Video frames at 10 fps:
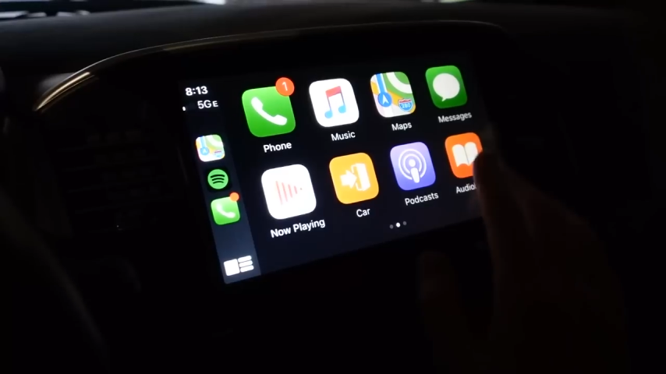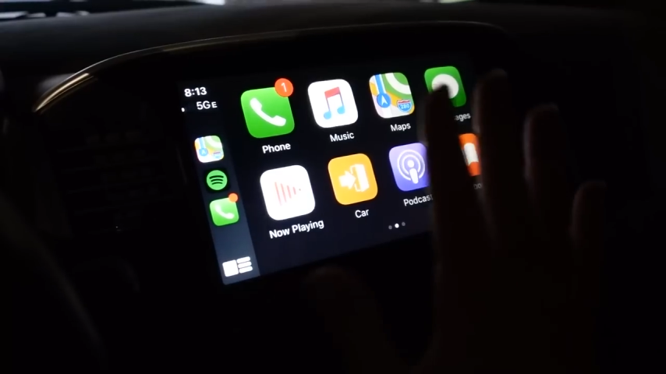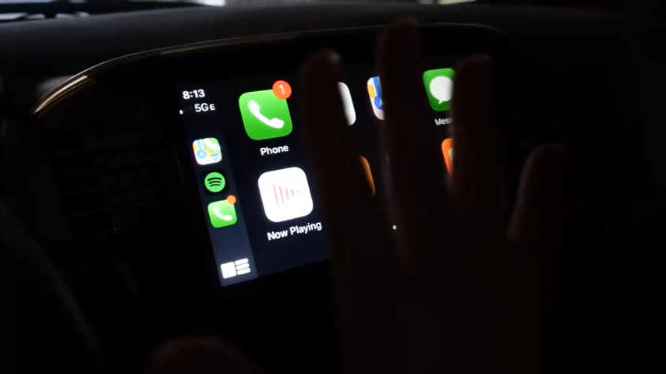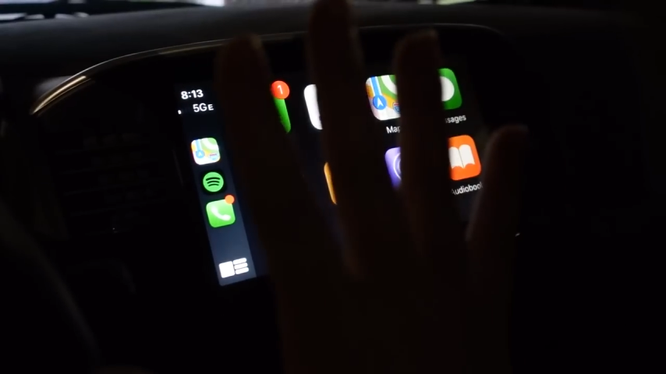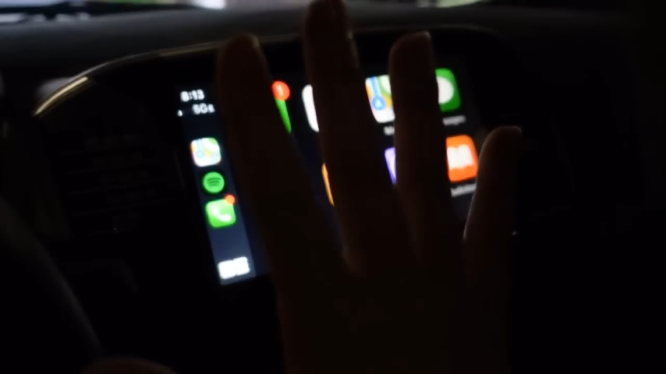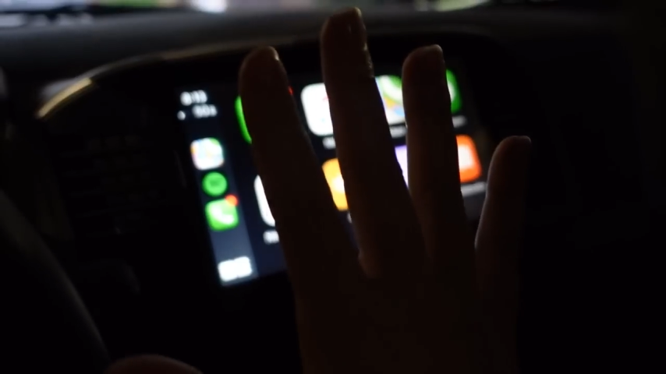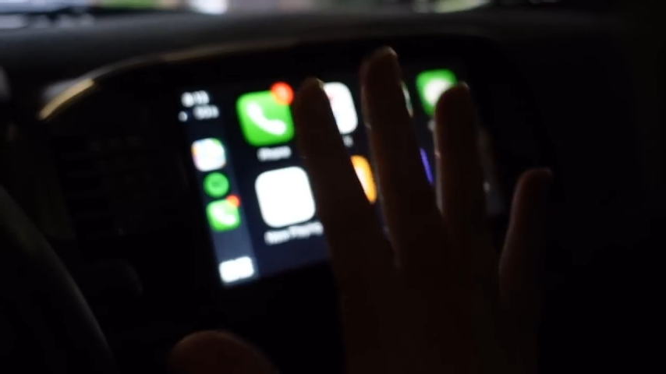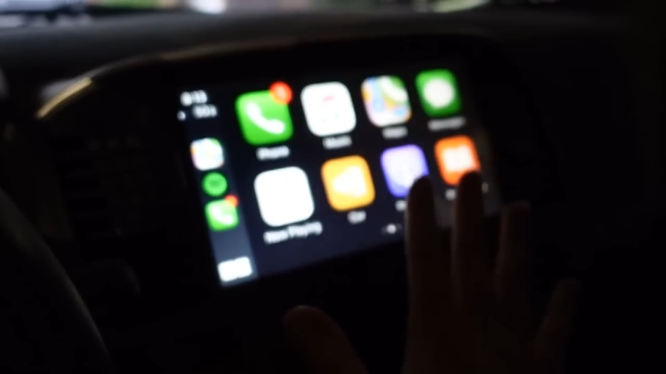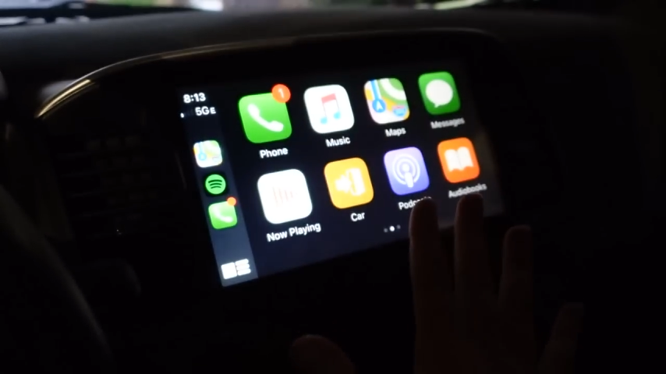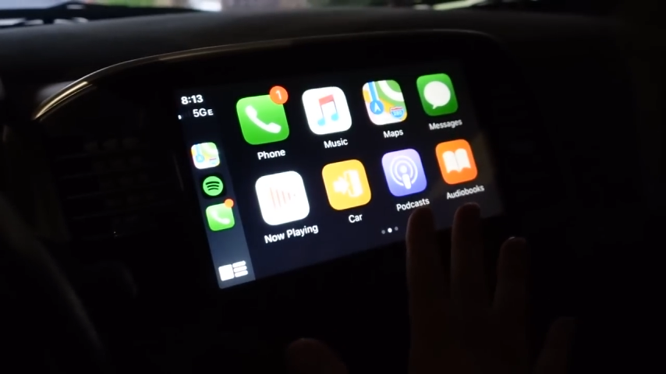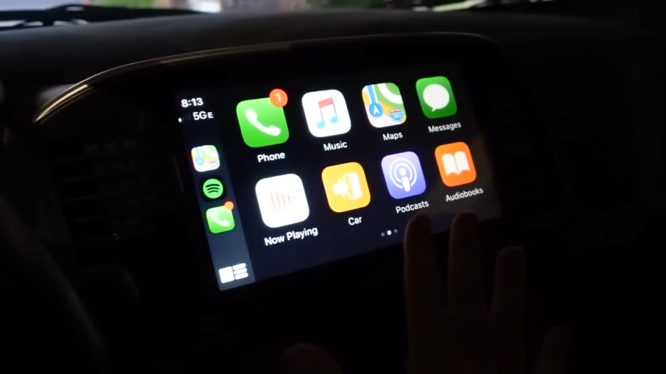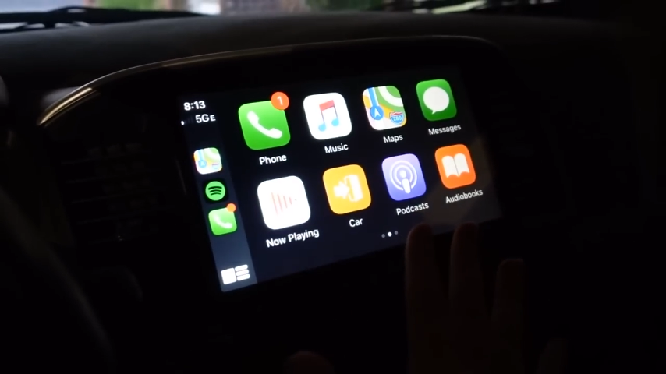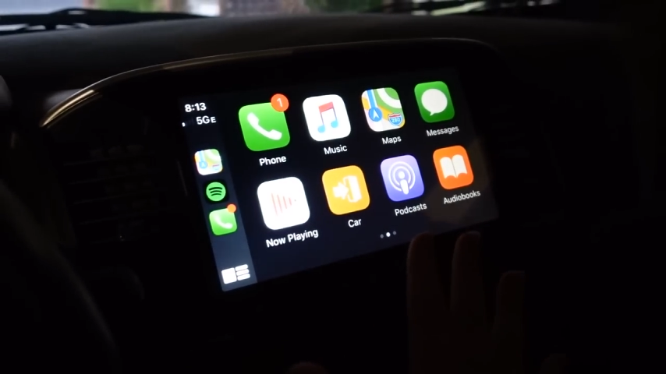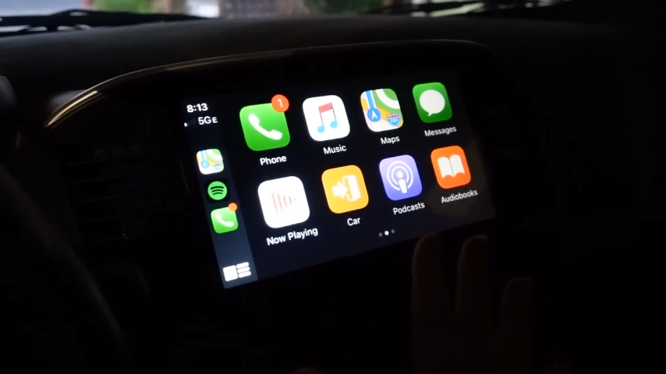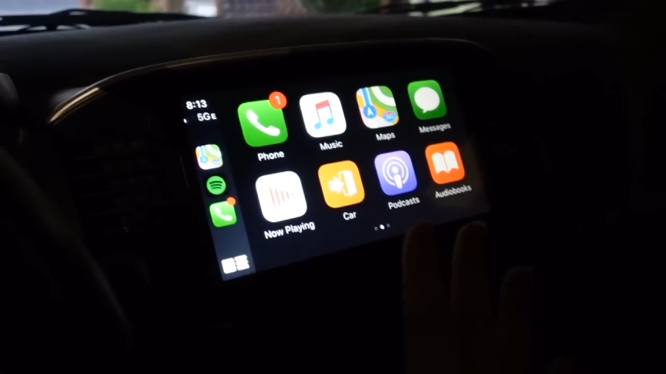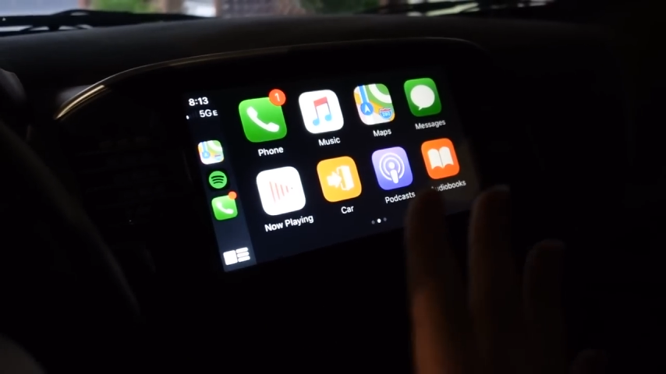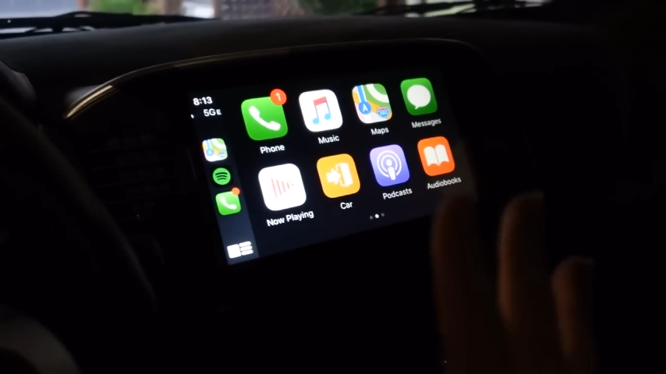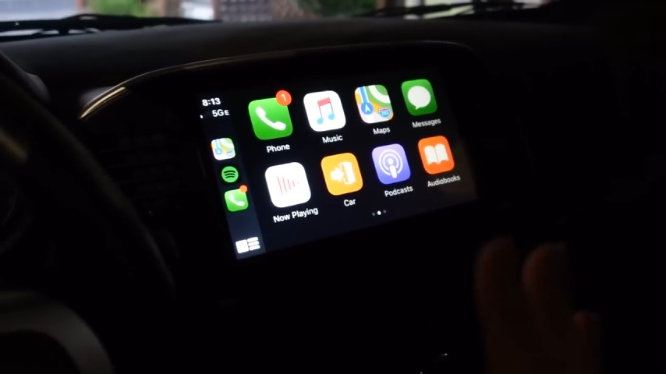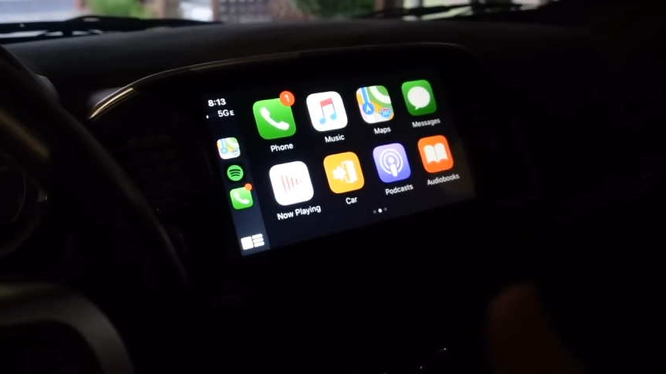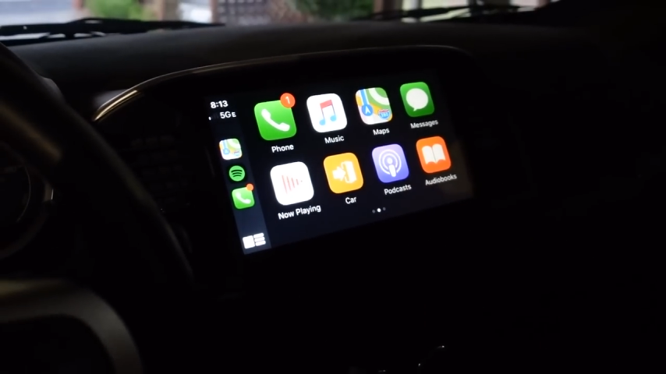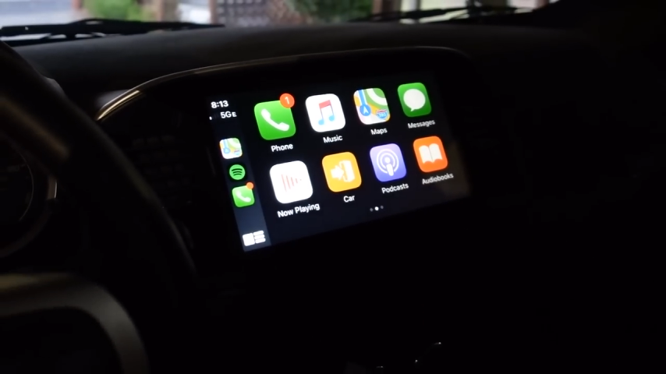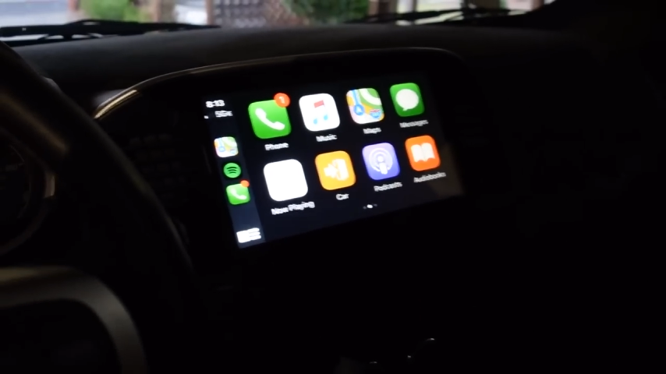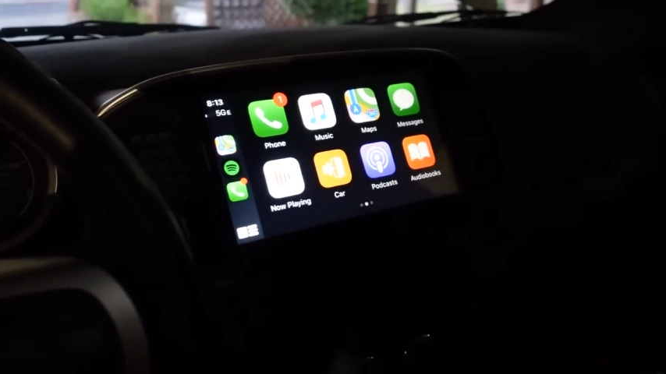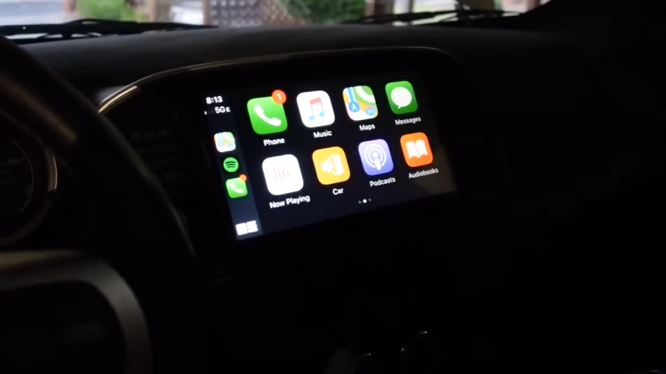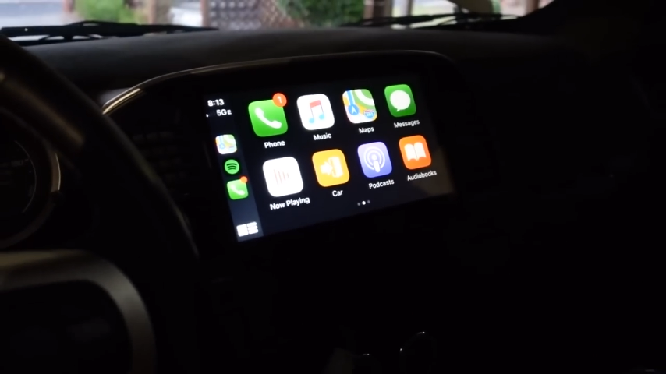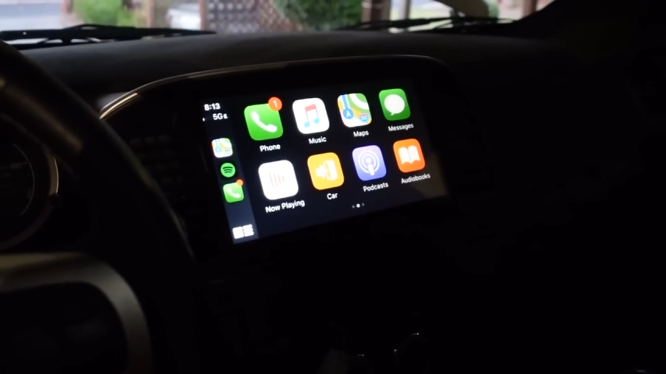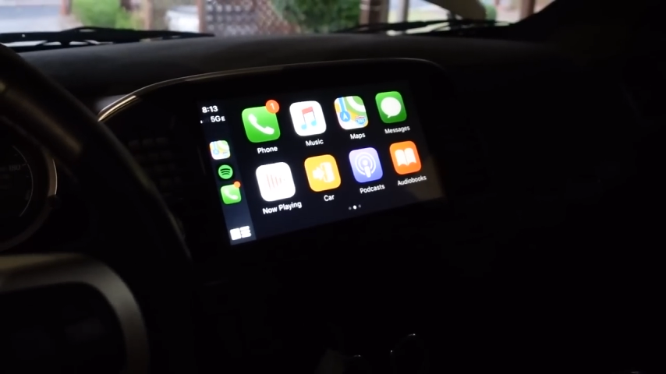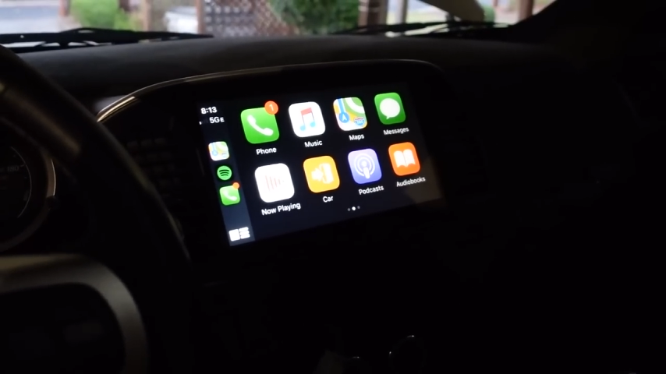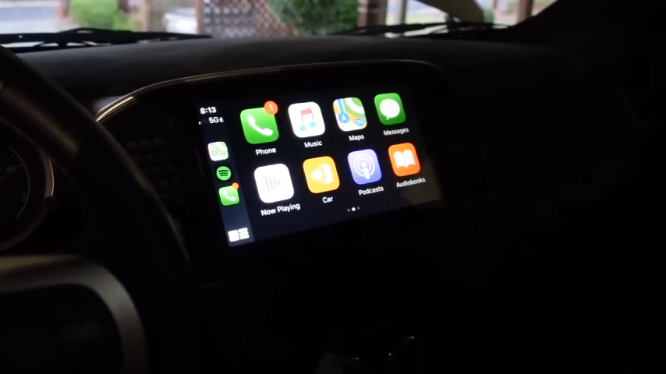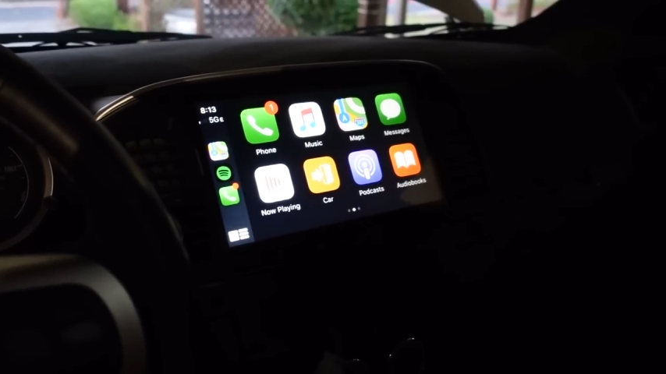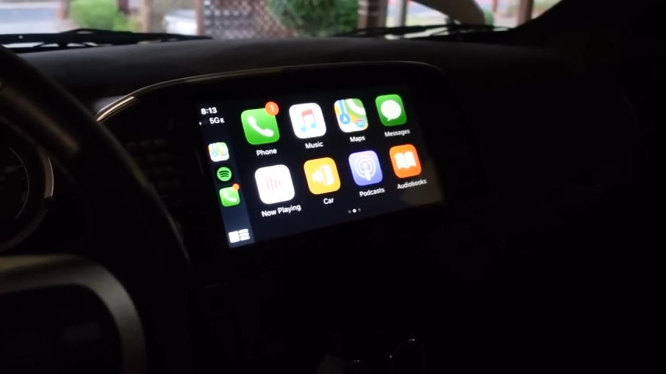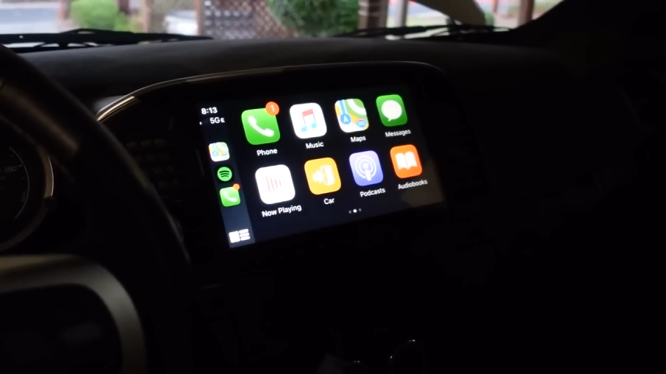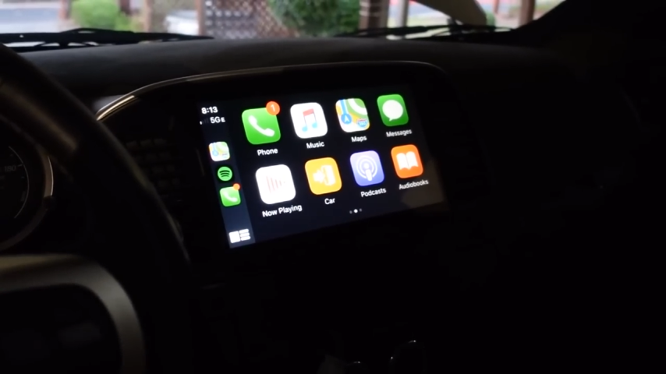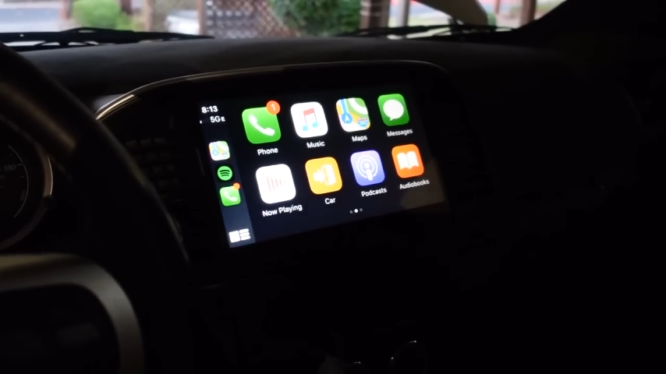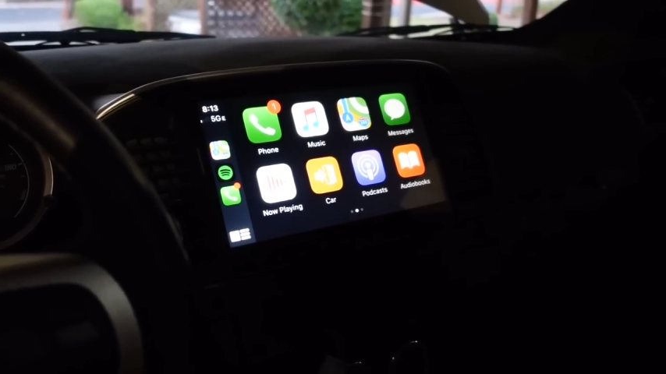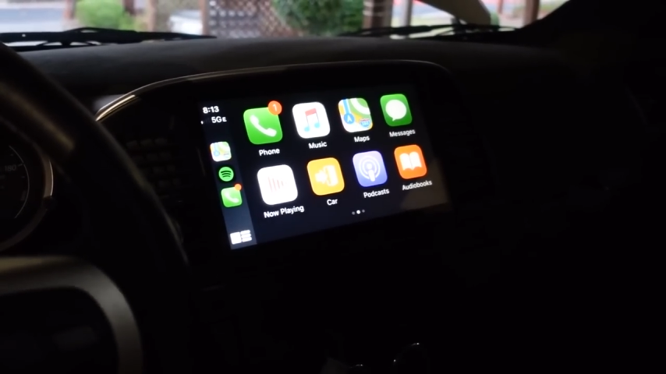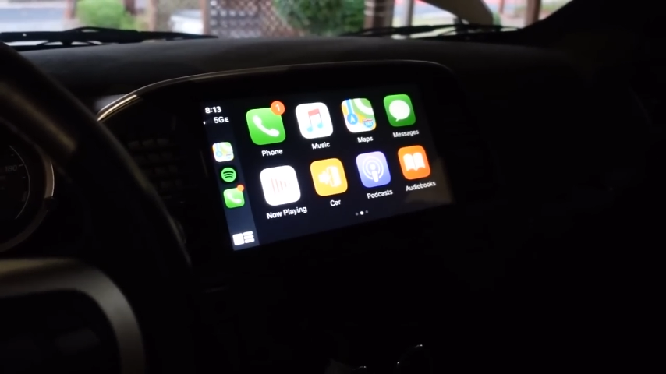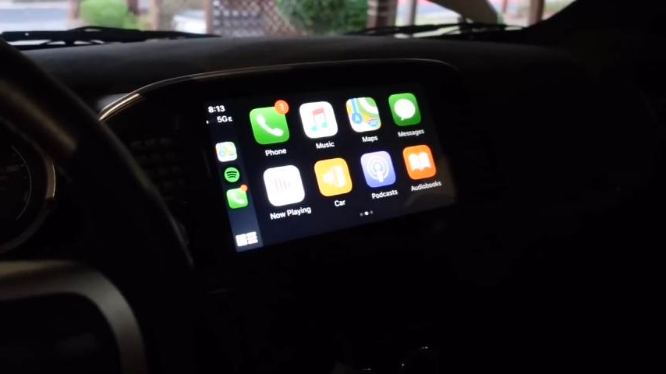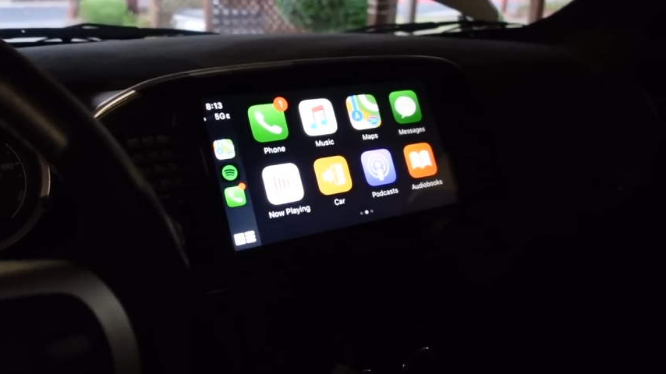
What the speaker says: No face is visible, so there are no lips to read.